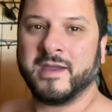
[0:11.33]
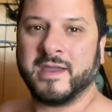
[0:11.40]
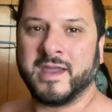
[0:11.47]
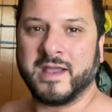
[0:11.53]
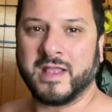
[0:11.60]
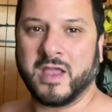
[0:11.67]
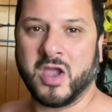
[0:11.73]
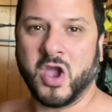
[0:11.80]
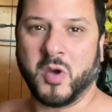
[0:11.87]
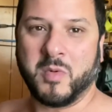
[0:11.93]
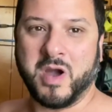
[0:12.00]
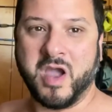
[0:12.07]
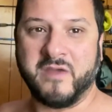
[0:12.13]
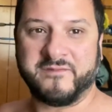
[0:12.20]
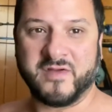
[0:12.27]
Hello,
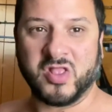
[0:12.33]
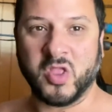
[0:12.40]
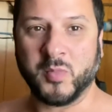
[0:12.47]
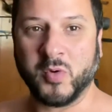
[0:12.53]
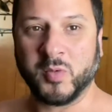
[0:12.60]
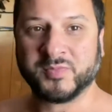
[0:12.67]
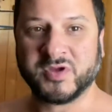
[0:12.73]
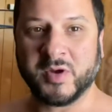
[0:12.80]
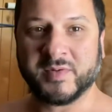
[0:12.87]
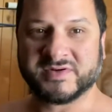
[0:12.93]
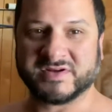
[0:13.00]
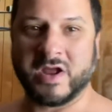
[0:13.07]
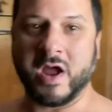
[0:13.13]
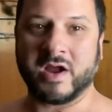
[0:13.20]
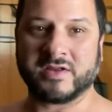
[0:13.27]
my fellow booptubers
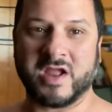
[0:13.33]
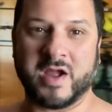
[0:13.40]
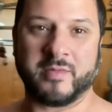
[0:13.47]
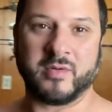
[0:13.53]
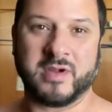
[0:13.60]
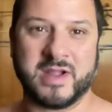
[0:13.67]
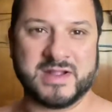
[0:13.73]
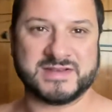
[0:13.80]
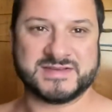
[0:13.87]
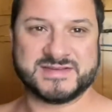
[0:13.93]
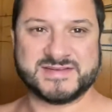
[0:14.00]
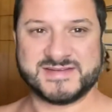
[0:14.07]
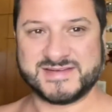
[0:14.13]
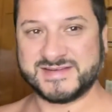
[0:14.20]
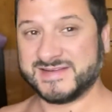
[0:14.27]
and
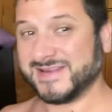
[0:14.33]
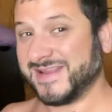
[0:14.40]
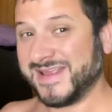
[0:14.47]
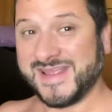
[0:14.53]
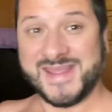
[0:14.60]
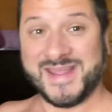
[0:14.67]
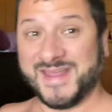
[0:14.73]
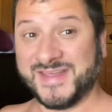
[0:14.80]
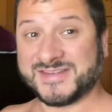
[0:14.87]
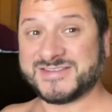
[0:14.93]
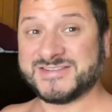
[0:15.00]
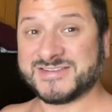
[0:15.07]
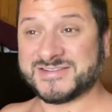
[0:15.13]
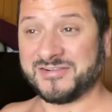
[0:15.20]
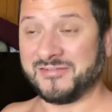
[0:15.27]
hognobberettes. This
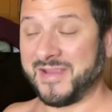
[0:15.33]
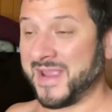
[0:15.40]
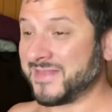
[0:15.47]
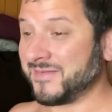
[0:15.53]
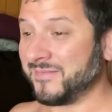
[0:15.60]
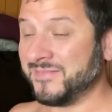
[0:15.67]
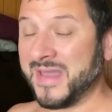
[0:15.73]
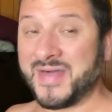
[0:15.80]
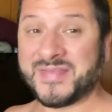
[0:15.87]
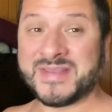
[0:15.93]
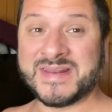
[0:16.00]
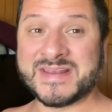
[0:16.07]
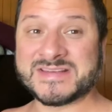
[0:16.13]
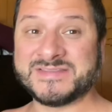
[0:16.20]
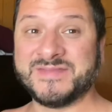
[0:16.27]
is just a random
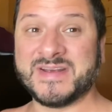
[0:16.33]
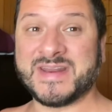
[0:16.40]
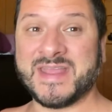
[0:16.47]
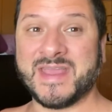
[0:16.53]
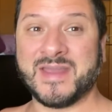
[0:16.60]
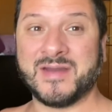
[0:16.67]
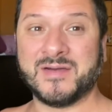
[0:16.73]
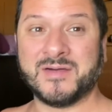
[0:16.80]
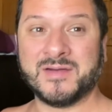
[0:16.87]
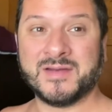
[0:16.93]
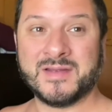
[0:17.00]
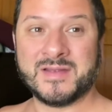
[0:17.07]
nothingness video.